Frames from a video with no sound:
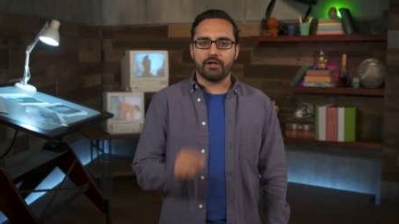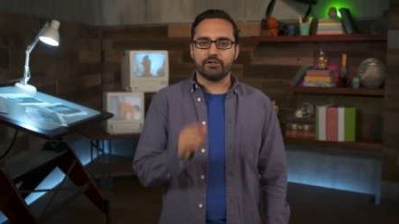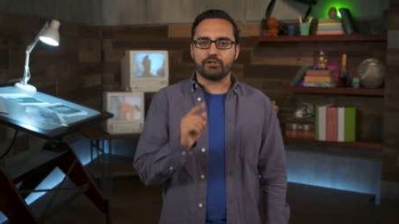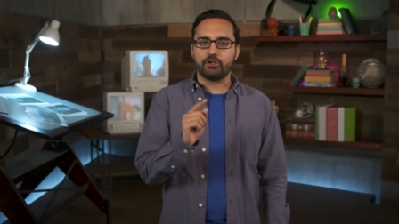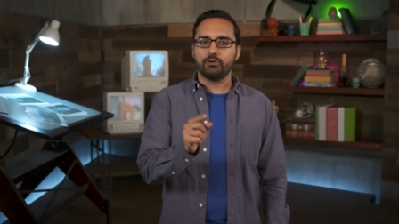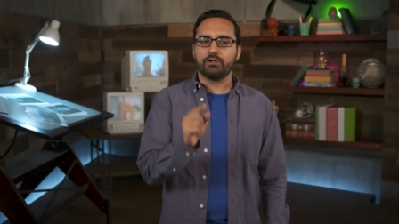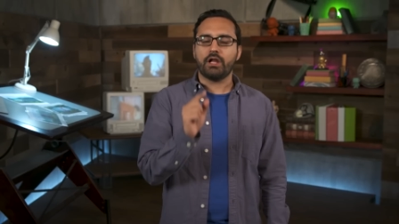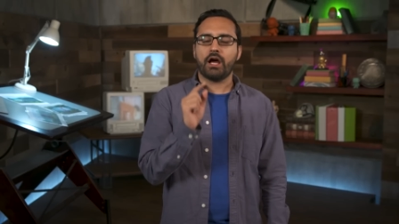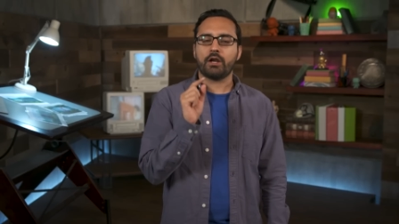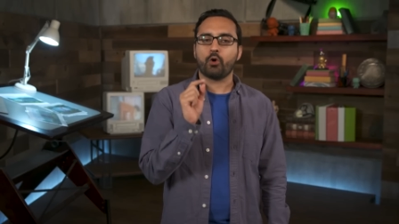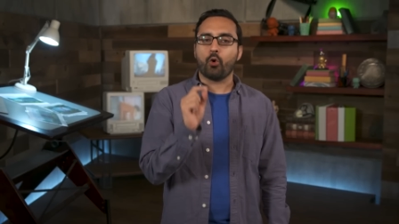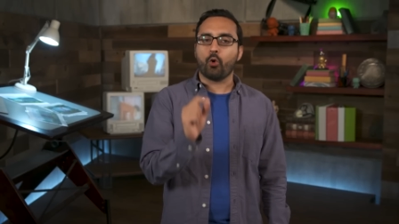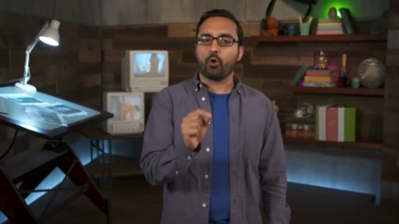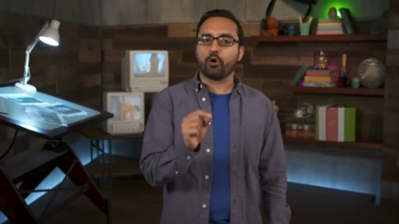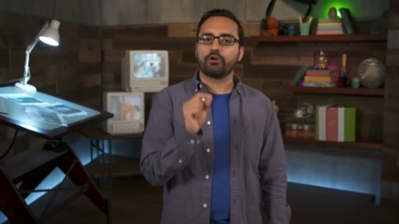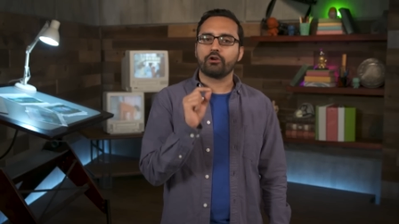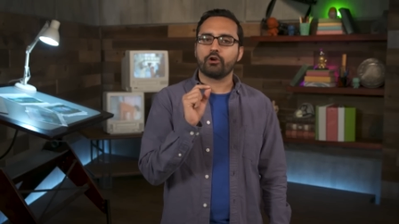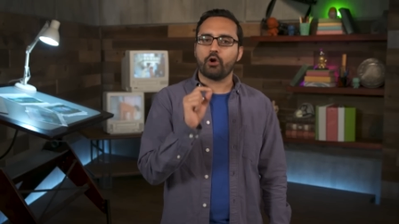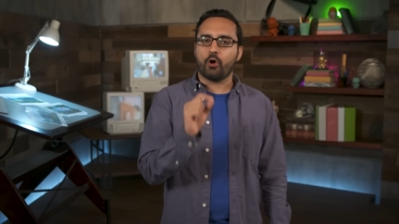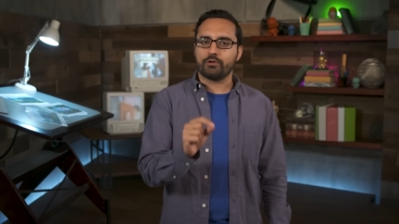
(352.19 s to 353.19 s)
Azulon
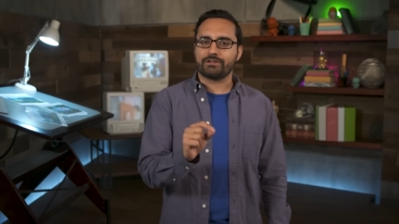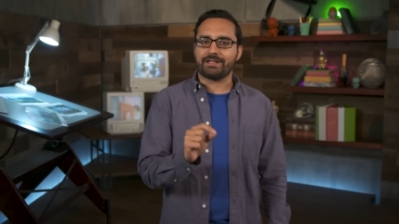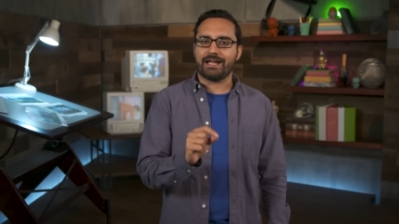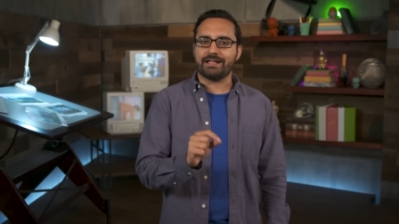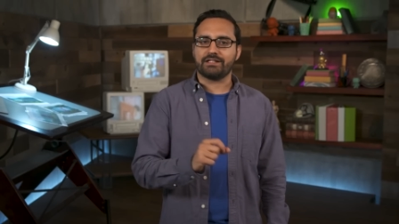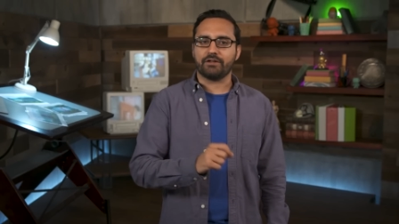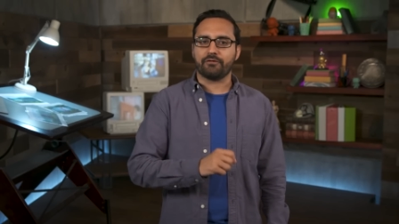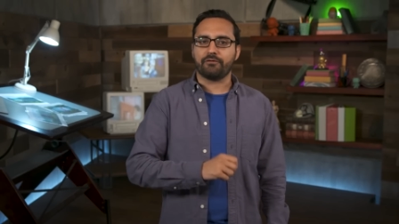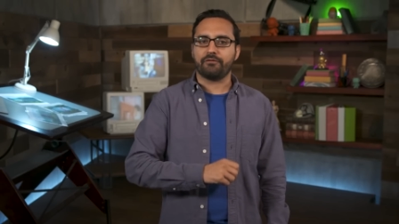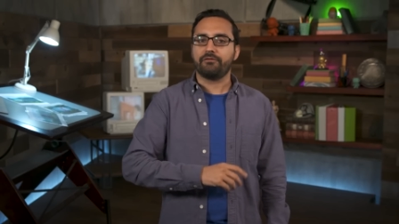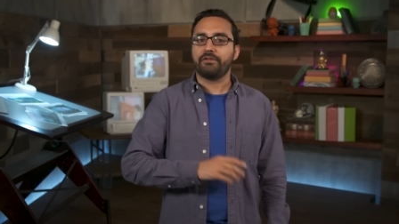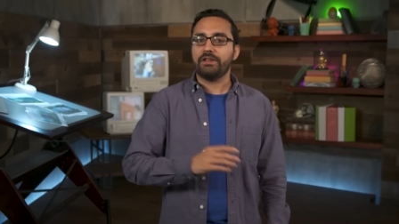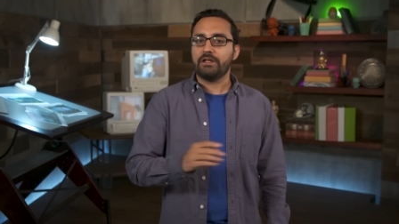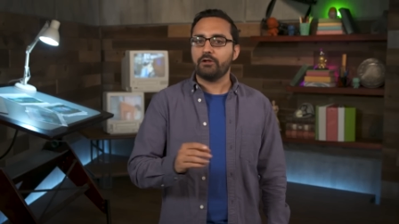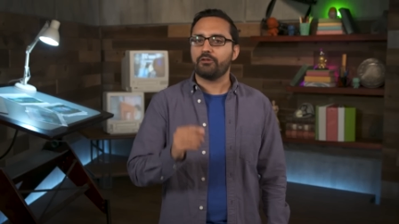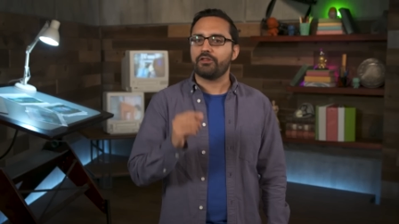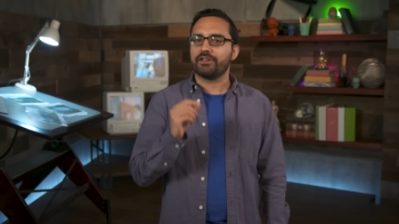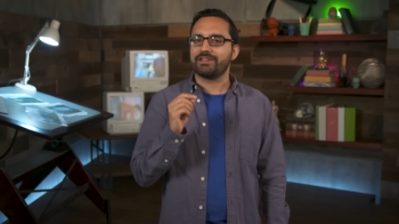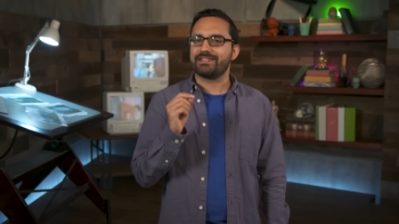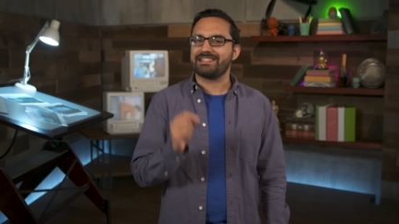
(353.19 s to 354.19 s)
ordered Ozai to
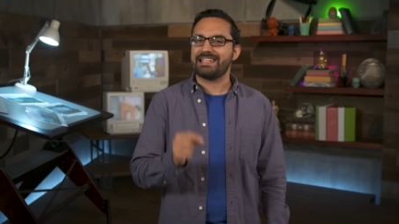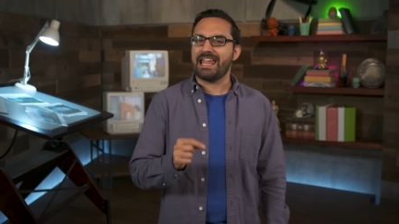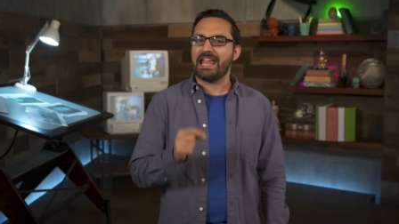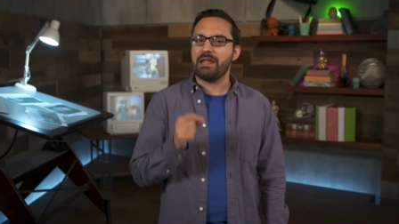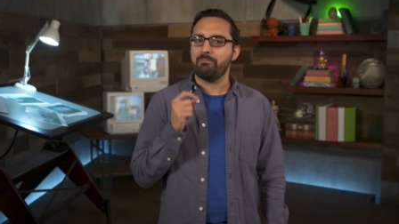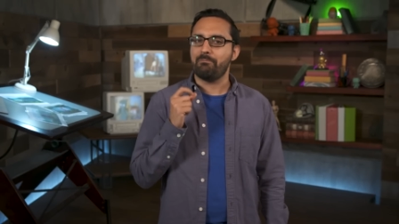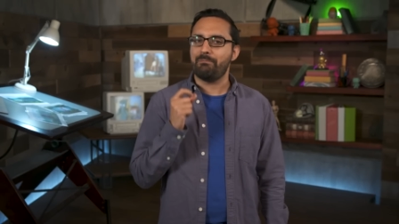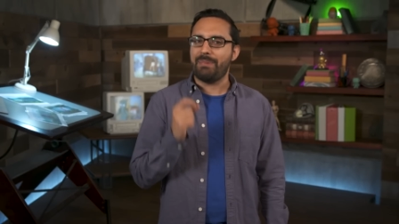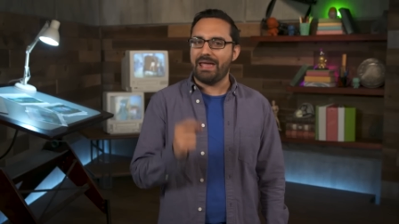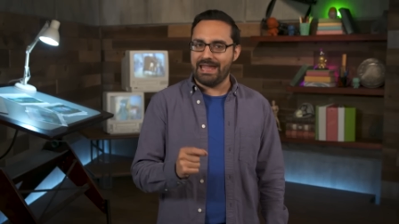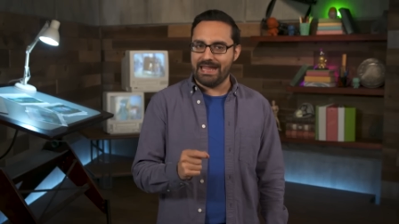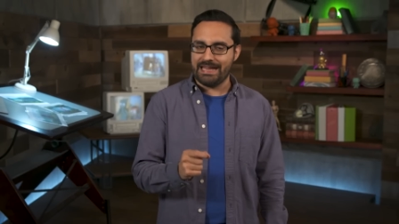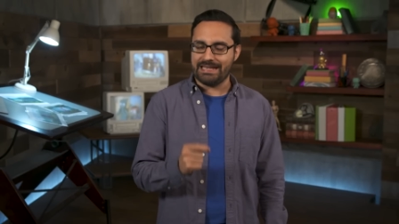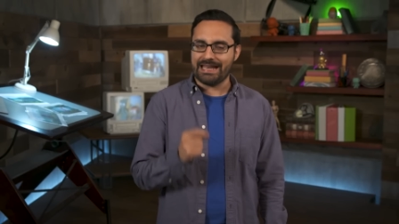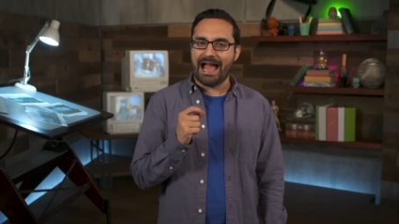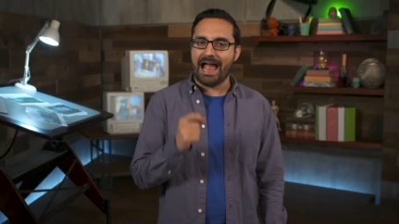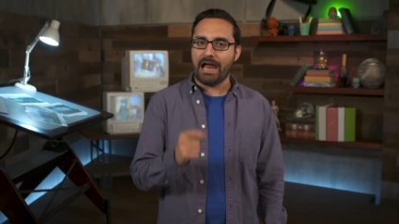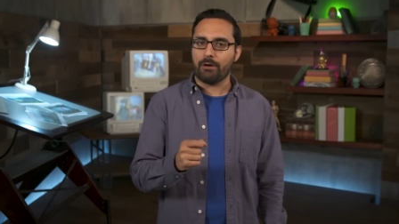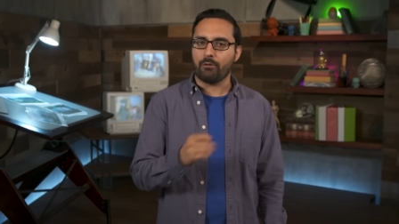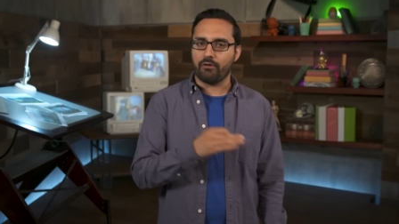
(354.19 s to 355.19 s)
feel the same
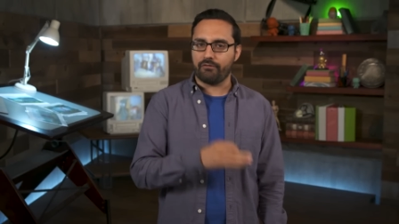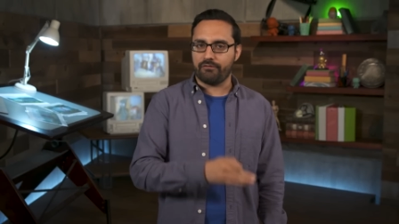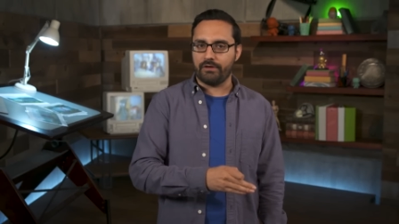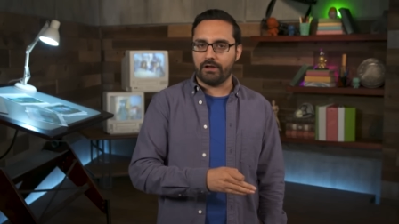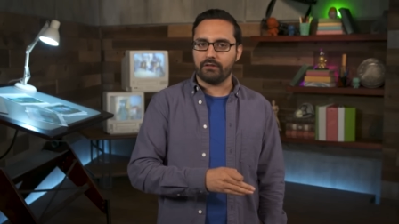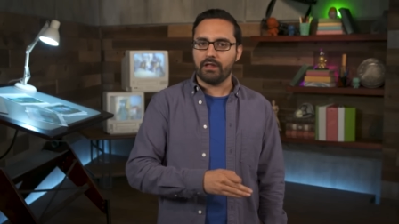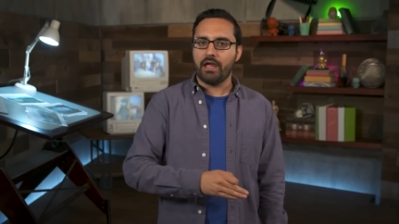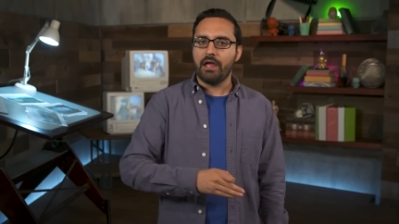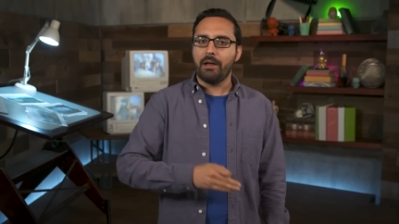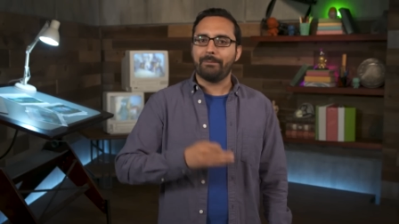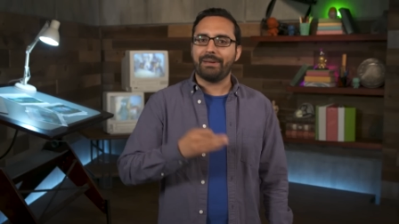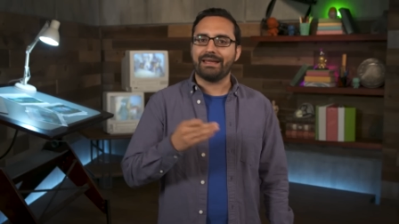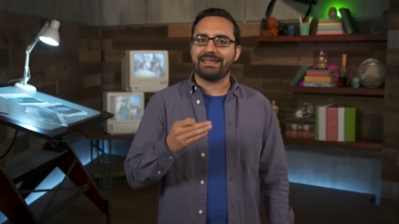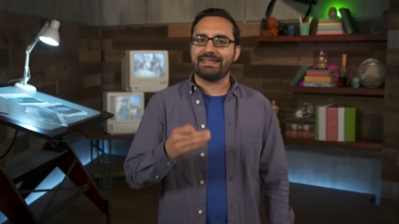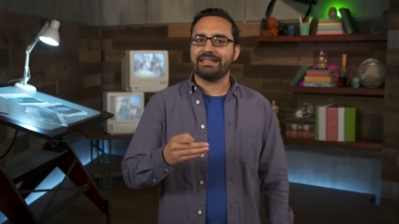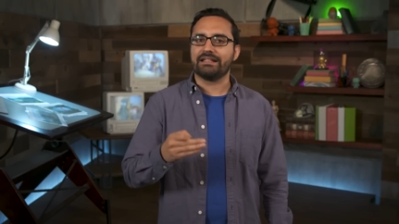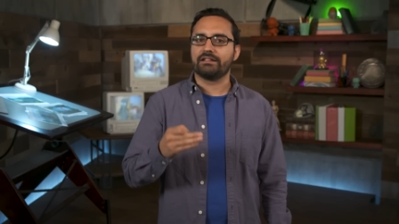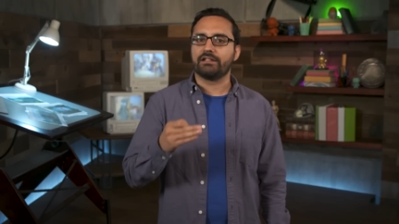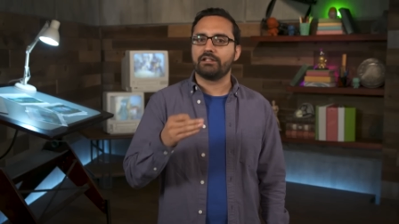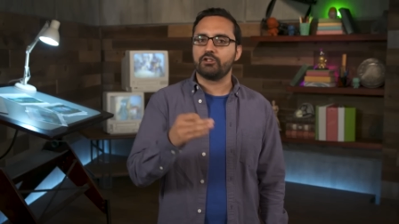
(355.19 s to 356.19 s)
pain Iroh felt by
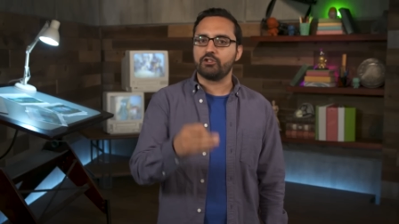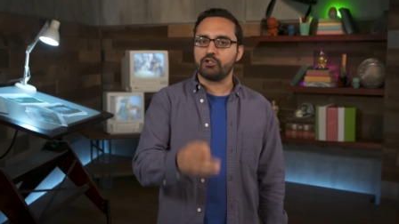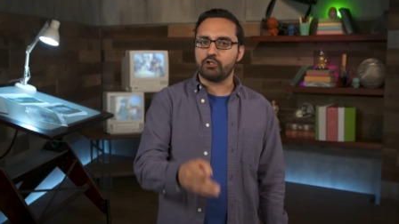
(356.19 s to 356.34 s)
killing